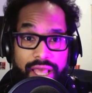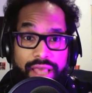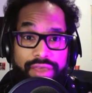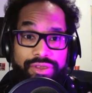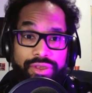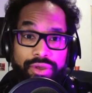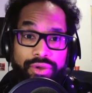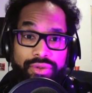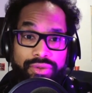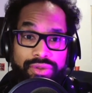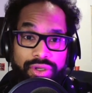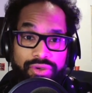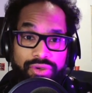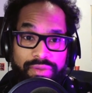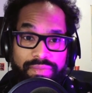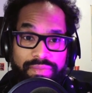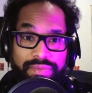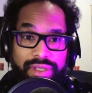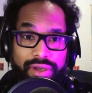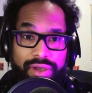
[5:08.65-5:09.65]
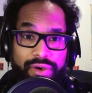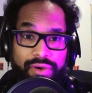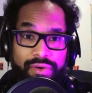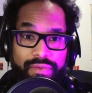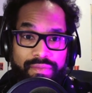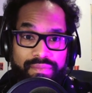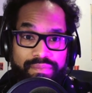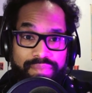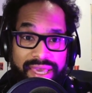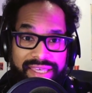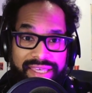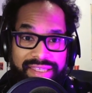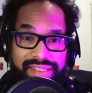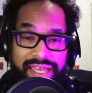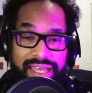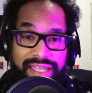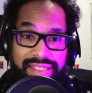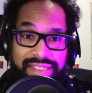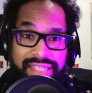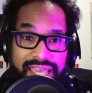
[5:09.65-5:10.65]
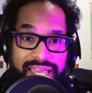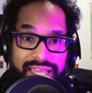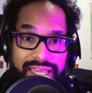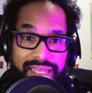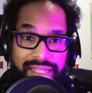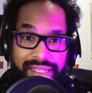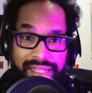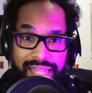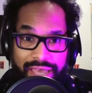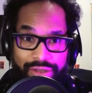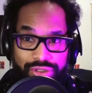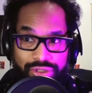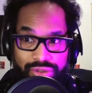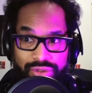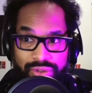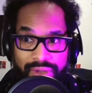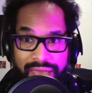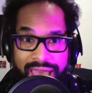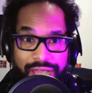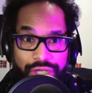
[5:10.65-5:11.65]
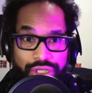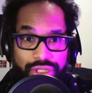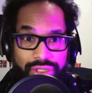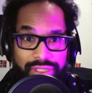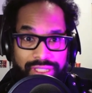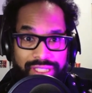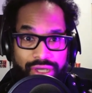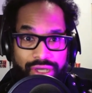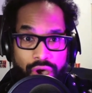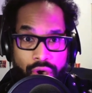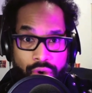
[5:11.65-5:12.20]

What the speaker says: So the crypto baseline tech allows you to actually